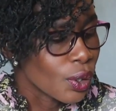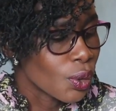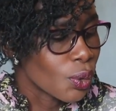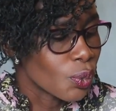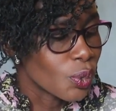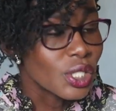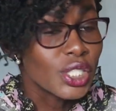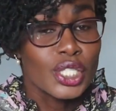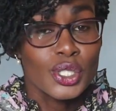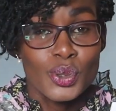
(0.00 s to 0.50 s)

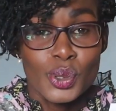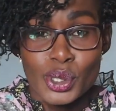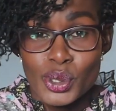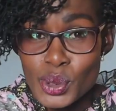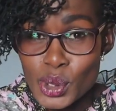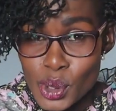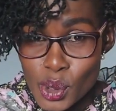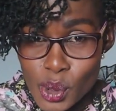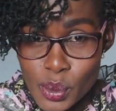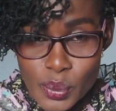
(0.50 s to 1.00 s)
which is what
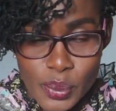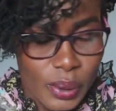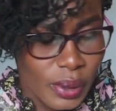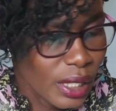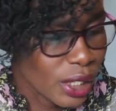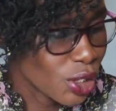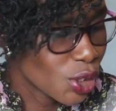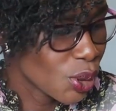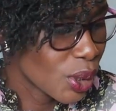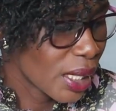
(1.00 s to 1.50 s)
we hope
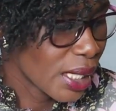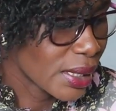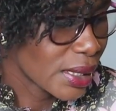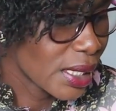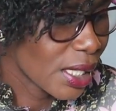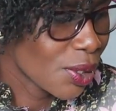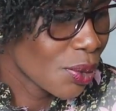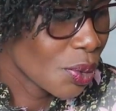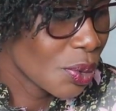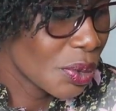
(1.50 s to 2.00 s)
that you'll
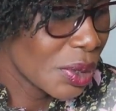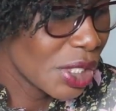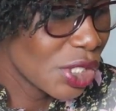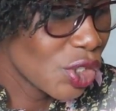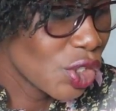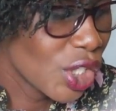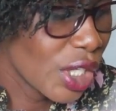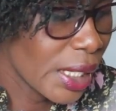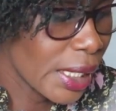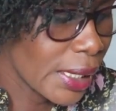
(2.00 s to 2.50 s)
attend through
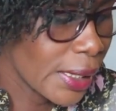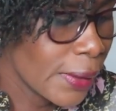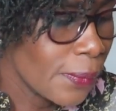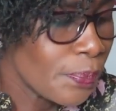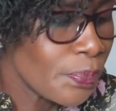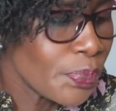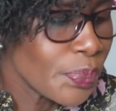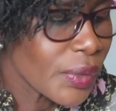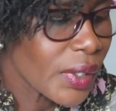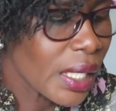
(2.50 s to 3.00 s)
this channel,
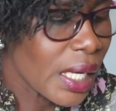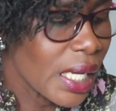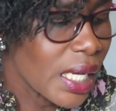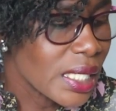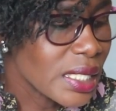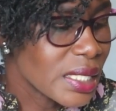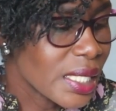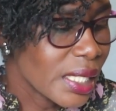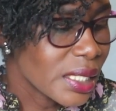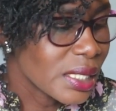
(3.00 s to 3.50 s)

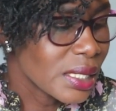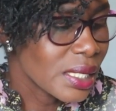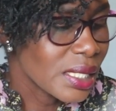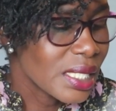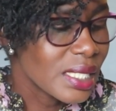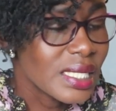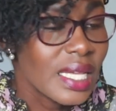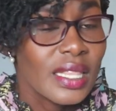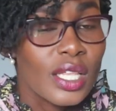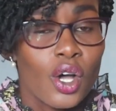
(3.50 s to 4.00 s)
is that
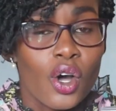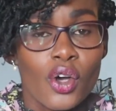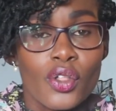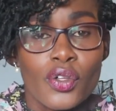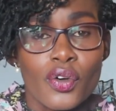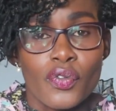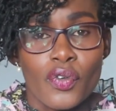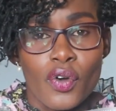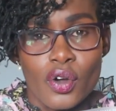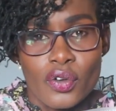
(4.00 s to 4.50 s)
these are the oath
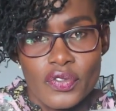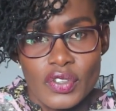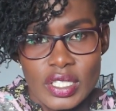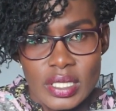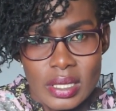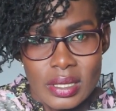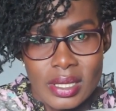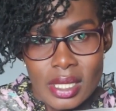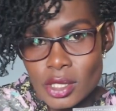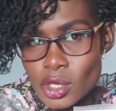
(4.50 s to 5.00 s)
of
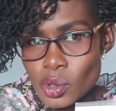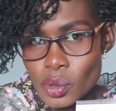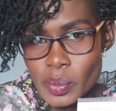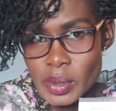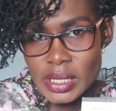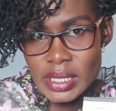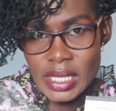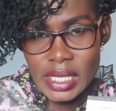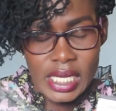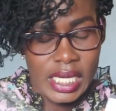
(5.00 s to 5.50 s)
offices that you'll
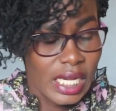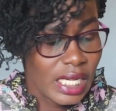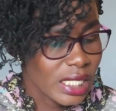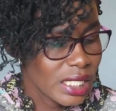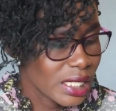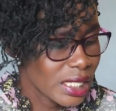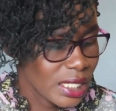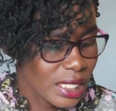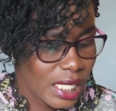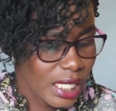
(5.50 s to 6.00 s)
be taking, and
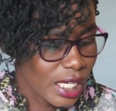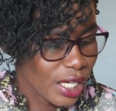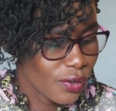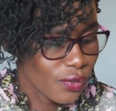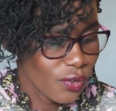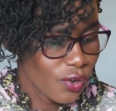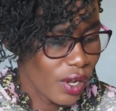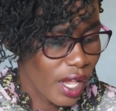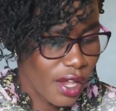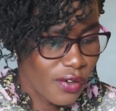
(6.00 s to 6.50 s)
it's standard
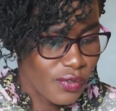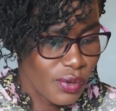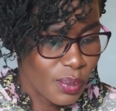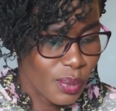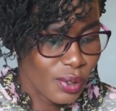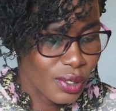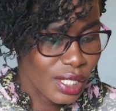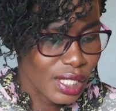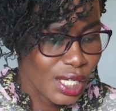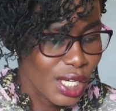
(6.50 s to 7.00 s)
for
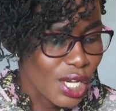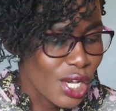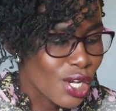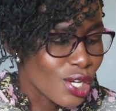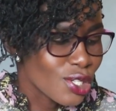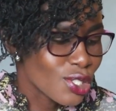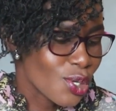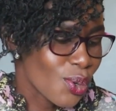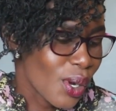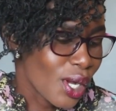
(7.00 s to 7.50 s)
everybody.
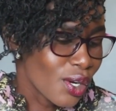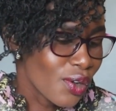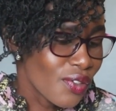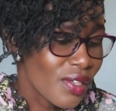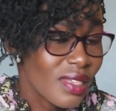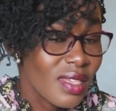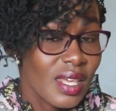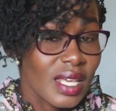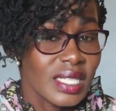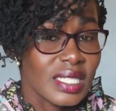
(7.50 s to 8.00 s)
So one of
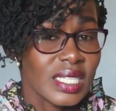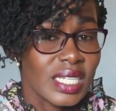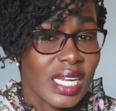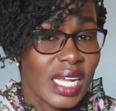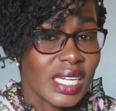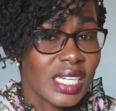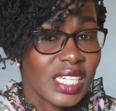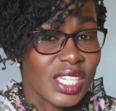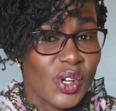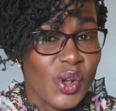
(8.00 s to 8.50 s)
the things that
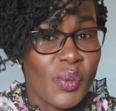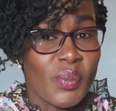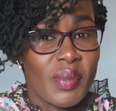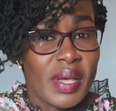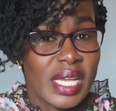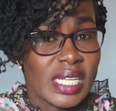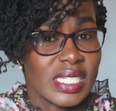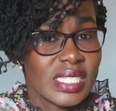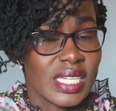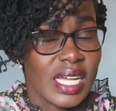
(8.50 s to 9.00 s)
I'd
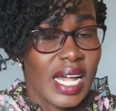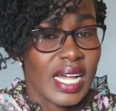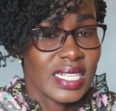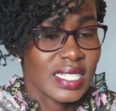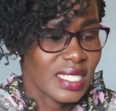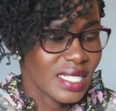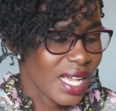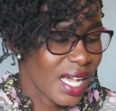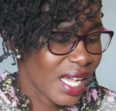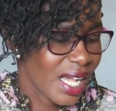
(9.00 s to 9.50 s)
recommend
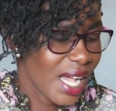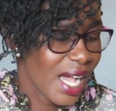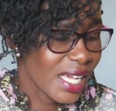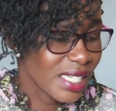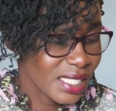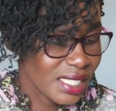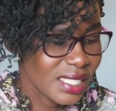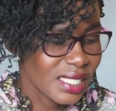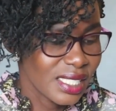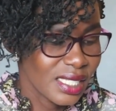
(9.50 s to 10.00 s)
as a
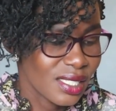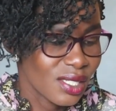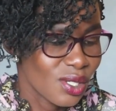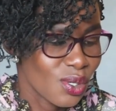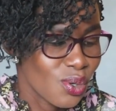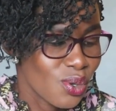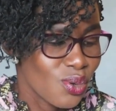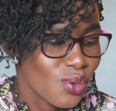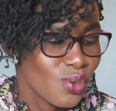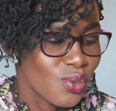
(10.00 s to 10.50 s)
candidate
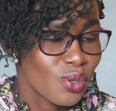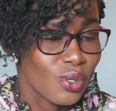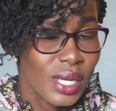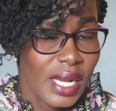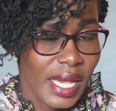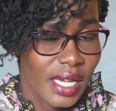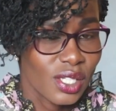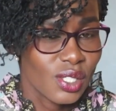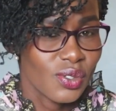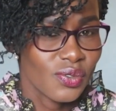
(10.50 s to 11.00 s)
who would
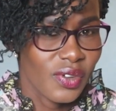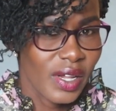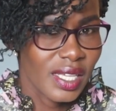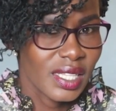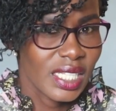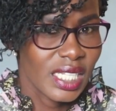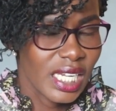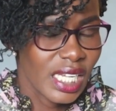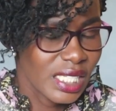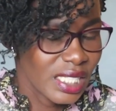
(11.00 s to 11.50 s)
like to vie
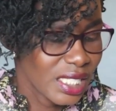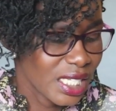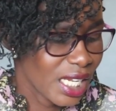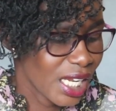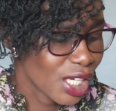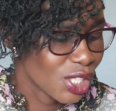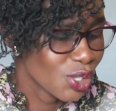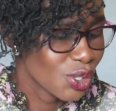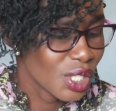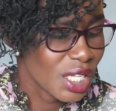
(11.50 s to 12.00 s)
in the next
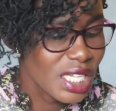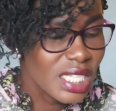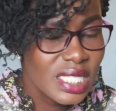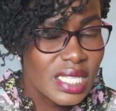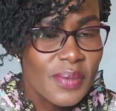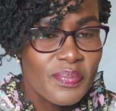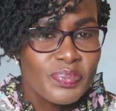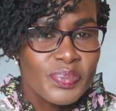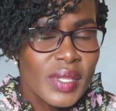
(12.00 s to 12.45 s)
election is